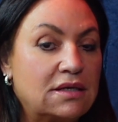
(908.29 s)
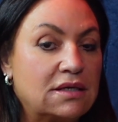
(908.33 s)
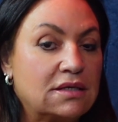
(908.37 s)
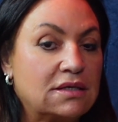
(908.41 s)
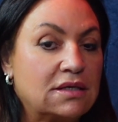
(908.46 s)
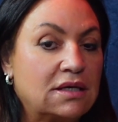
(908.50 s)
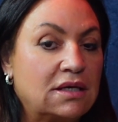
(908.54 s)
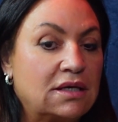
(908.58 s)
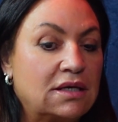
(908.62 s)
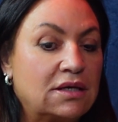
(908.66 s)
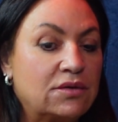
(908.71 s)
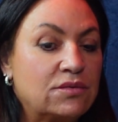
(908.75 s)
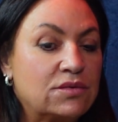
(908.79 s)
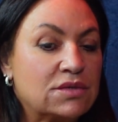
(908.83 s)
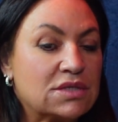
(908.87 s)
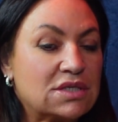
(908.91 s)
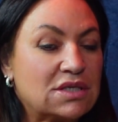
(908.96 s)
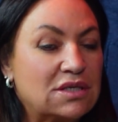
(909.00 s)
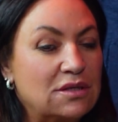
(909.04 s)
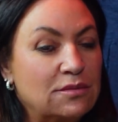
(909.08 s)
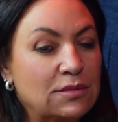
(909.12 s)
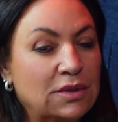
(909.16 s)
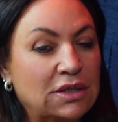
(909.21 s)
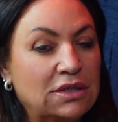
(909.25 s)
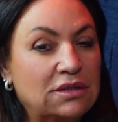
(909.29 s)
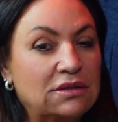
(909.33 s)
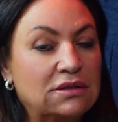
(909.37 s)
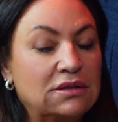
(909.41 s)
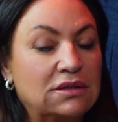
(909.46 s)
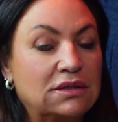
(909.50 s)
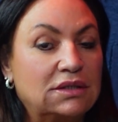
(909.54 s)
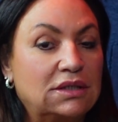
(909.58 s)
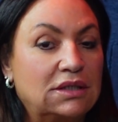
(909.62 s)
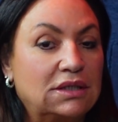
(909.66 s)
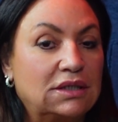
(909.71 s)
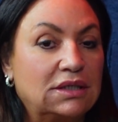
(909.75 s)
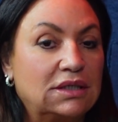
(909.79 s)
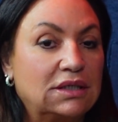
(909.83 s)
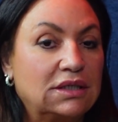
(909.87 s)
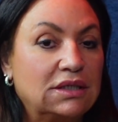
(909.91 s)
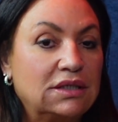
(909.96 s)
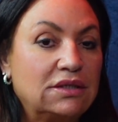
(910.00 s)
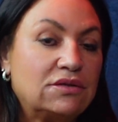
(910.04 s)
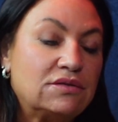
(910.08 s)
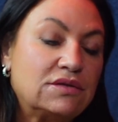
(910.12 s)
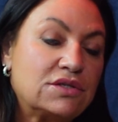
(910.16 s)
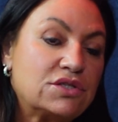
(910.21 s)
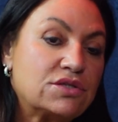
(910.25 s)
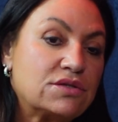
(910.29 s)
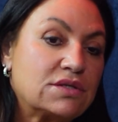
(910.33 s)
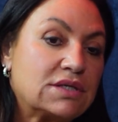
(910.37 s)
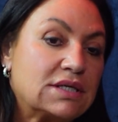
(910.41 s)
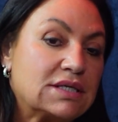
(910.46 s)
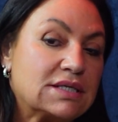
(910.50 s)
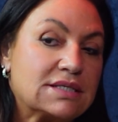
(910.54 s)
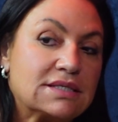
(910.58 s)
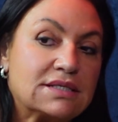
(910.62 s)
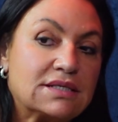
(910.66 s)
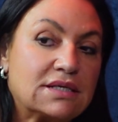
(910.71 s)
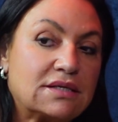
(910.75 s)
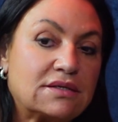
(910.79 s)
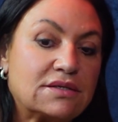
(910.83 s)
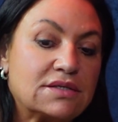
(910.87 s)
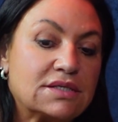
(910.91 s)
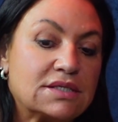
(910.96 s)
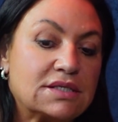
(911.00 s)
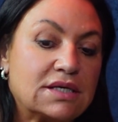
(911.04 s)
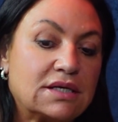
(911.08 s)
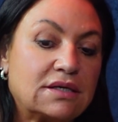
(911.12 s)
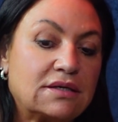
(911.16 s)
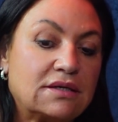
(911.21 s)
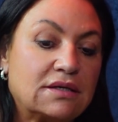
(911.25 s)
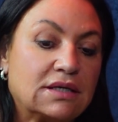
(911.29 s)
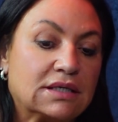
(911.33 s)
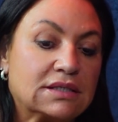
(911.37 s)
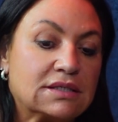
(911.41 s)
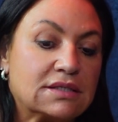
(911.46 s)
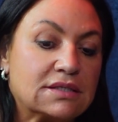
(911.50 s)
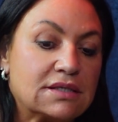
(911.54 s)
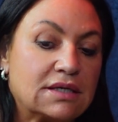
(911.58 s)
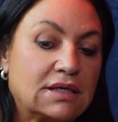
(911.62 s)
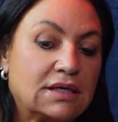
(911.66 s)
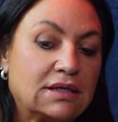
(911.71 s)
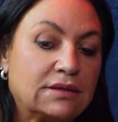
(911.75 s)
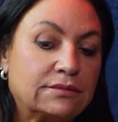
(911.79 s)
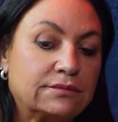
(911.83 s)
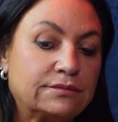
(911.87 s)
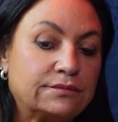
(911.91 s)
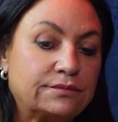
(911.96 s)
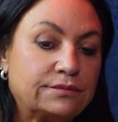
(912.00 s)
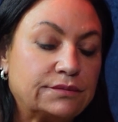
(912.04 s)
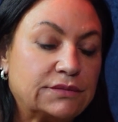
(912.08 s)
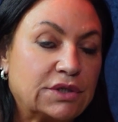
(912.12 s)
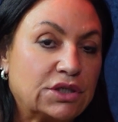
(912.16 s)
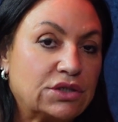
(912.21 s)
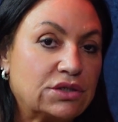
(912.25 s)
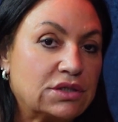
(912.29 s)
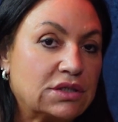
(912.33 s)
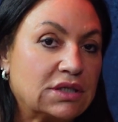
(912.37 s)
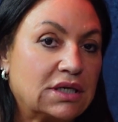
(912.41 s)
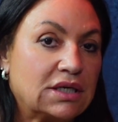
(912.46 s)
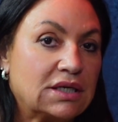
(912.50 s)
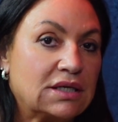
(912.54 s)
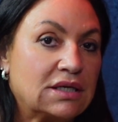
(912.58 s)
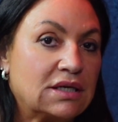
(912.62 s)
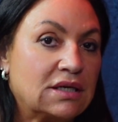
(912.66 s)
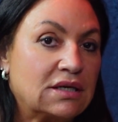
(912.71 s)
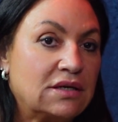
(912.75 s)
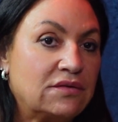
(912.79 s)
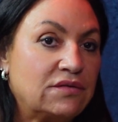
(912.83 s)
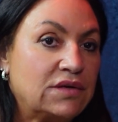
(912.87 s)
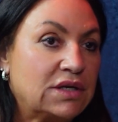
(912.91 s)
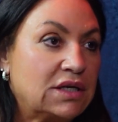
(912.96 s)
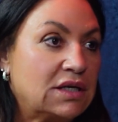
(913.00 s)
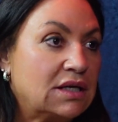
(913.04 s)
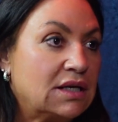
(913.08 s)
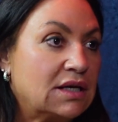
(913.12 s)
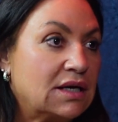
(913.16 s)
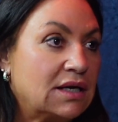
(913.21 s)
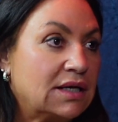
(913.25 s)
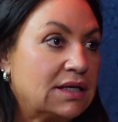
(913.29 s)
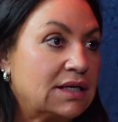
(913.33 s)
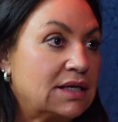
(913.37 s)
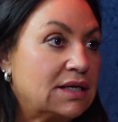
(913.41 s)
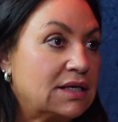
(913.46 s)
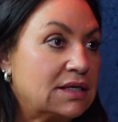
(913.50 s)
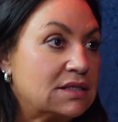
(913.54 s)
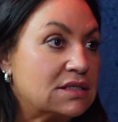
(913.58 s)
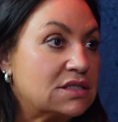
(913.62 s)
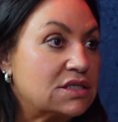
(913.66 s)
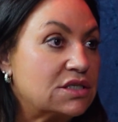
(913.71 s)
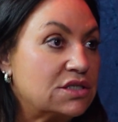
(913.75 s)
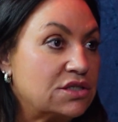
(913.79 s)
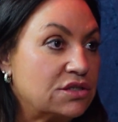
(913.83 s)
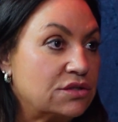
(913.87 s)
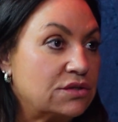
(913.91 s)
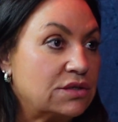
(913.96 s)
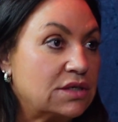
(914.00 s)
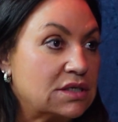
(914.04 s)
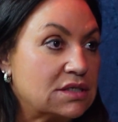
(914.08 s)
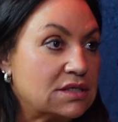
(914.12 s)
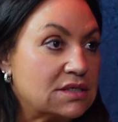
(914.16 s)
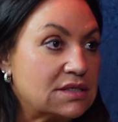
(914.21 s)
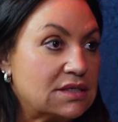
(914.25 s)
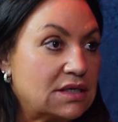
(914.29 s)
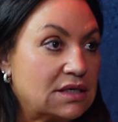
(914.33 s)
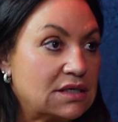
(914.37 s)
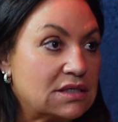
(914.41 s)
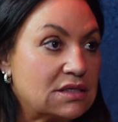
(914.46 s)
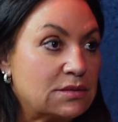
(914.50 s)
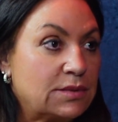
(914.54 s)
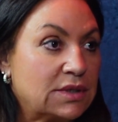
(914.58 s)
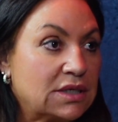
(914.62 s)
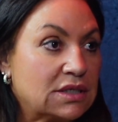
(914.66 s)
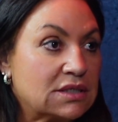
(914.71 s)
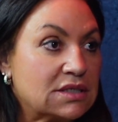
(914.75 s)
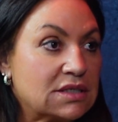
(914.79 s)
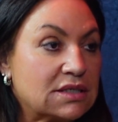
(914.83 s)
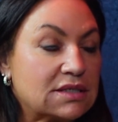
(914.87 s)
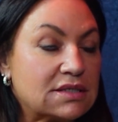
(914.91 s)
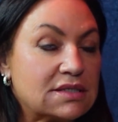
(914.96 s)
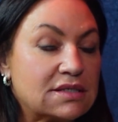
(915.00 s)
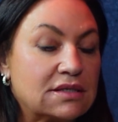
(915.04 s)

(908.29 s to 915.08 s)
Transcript: And then it was coming, Rich was getting sicker and sicker, and they couldn't get an IV line in to do his antibiotics.